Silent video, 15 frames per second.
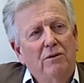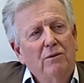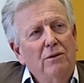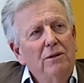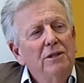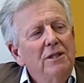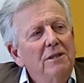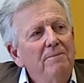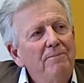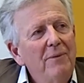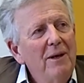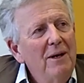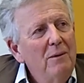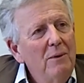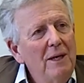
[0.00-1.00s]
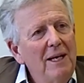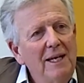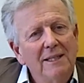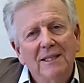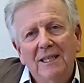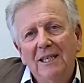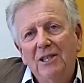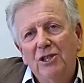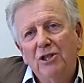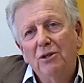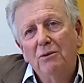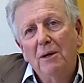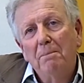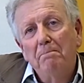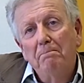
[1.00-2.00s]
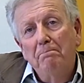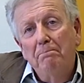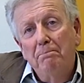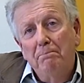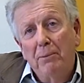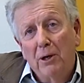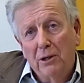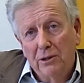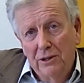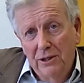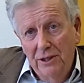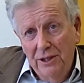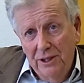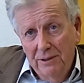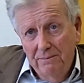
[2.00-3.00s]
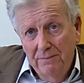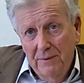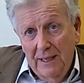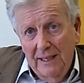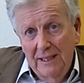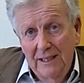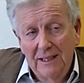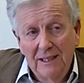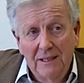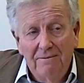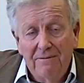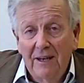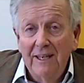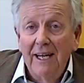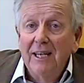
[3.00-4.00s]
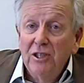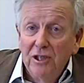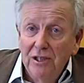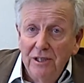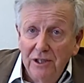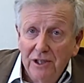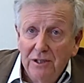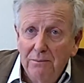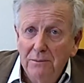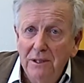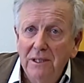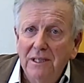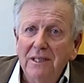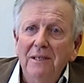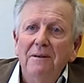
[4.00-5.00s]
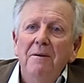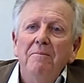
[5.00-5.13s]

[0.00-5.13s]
thought, well, let's issue a bond, that is a financial instrument,